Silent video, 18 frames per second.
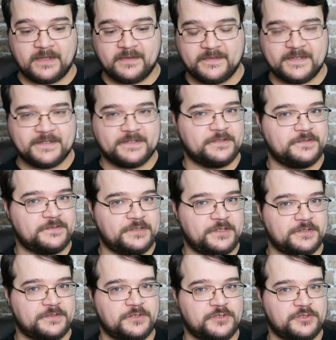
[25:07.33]
This is
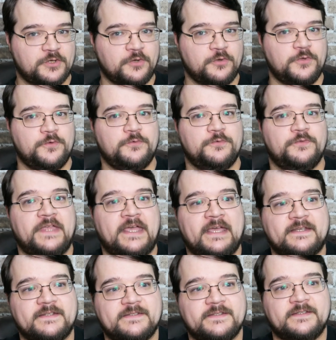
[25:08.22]
just to show you
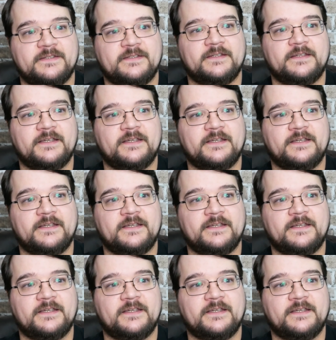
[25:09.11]
that